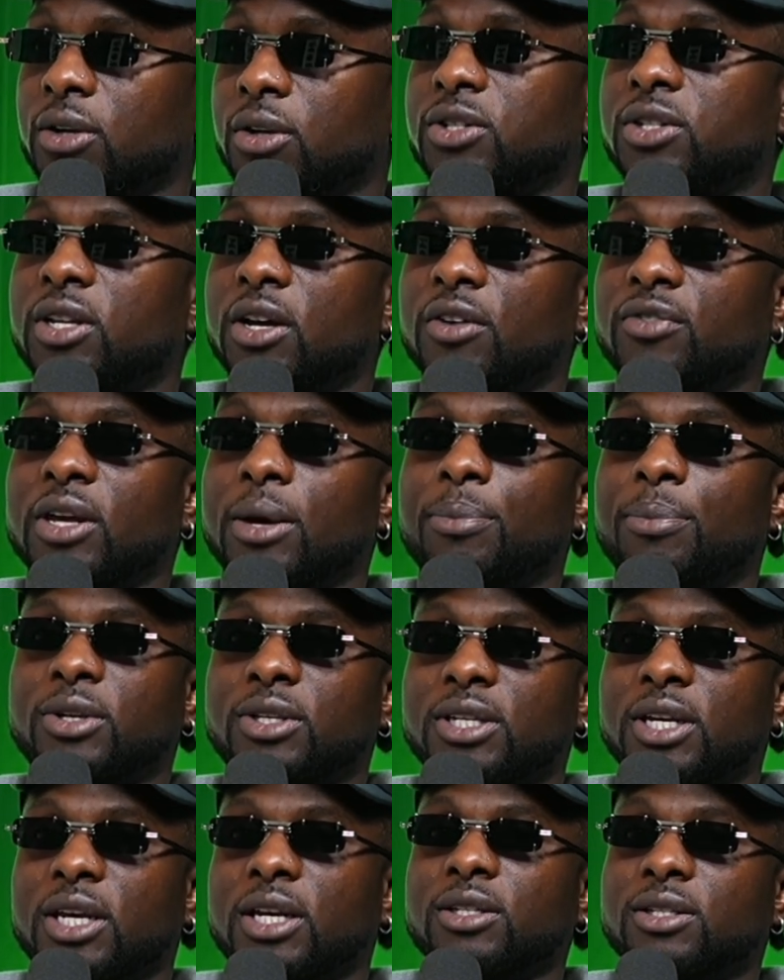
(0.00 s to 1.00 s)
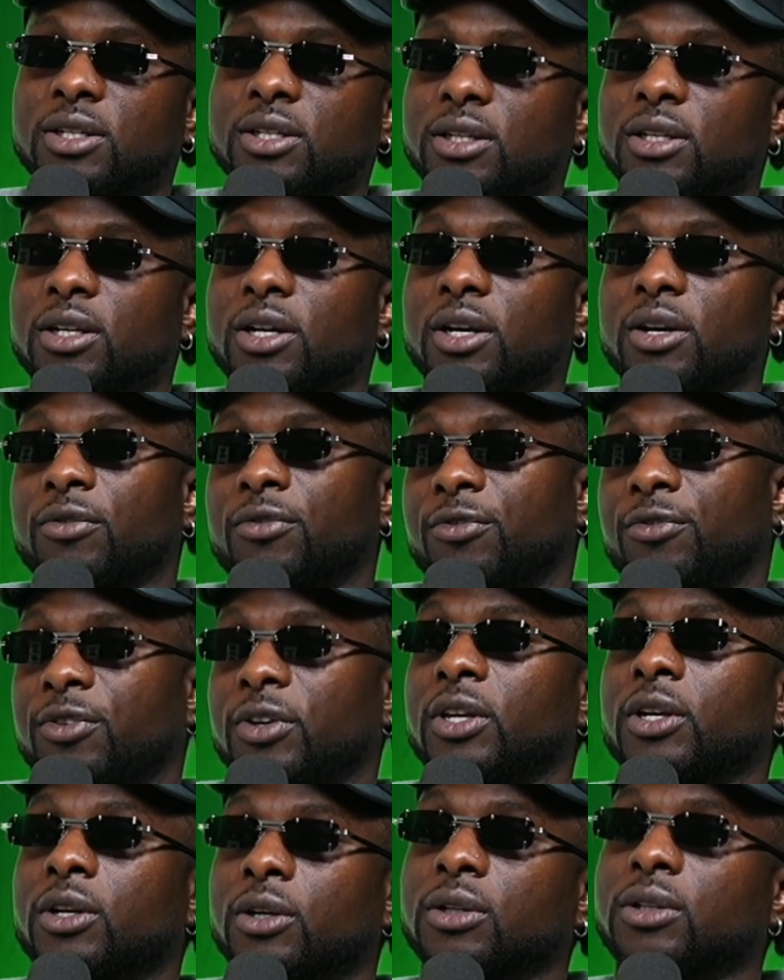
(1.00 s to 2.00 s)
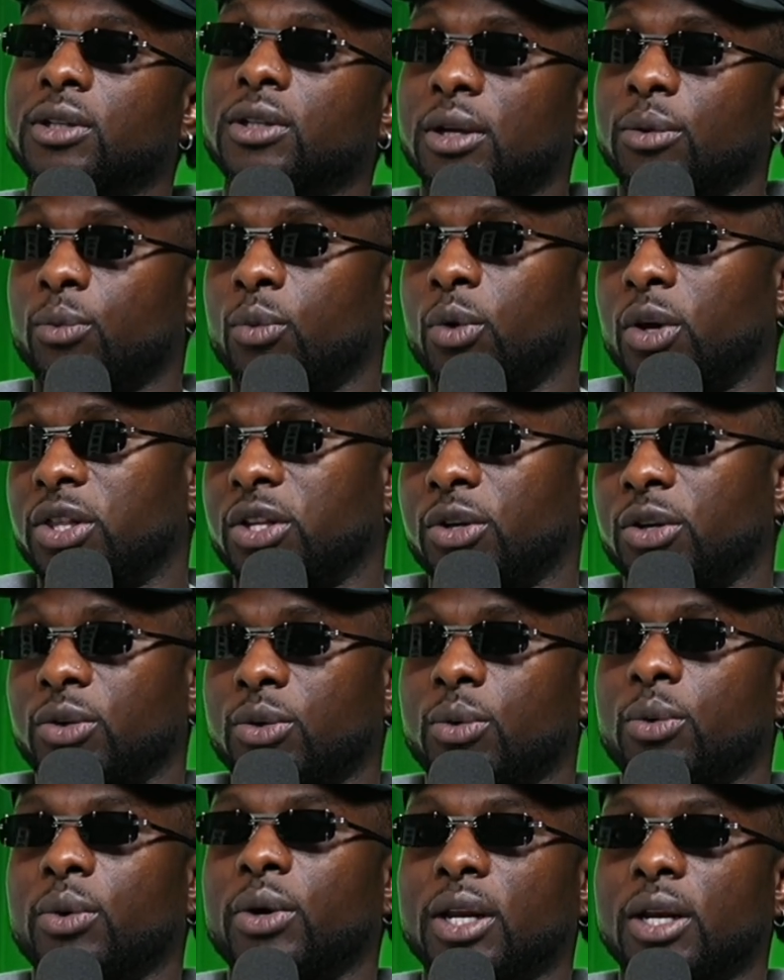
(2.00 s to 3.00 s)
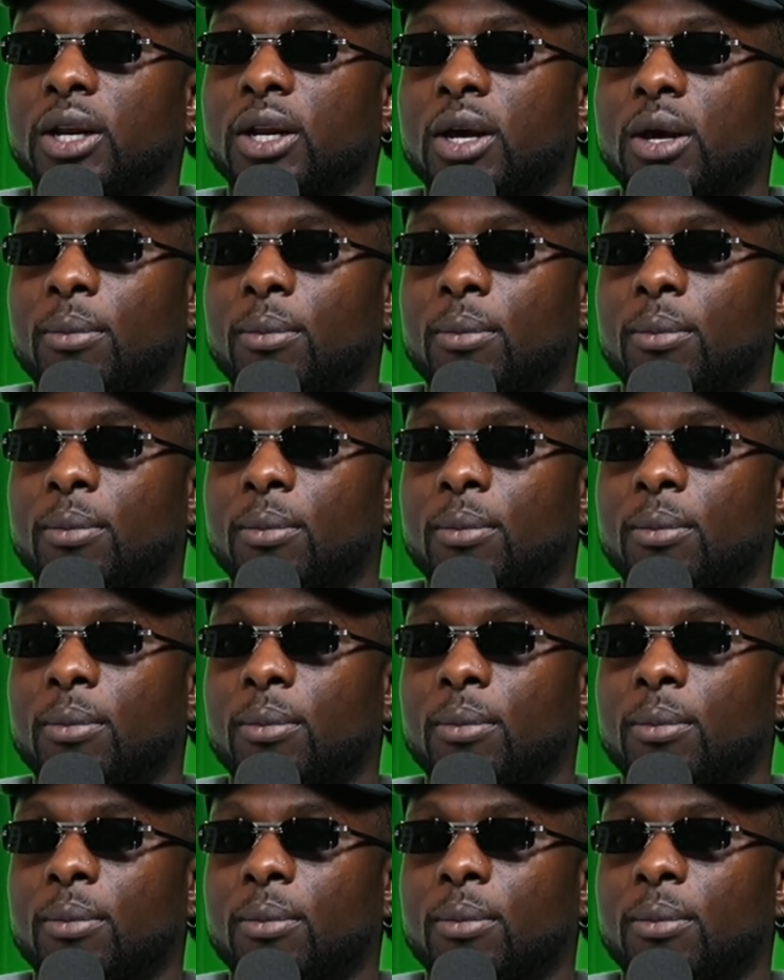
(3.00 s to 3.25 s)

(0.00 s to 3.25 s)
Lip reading: stuff that pertain to their field and what they're doing.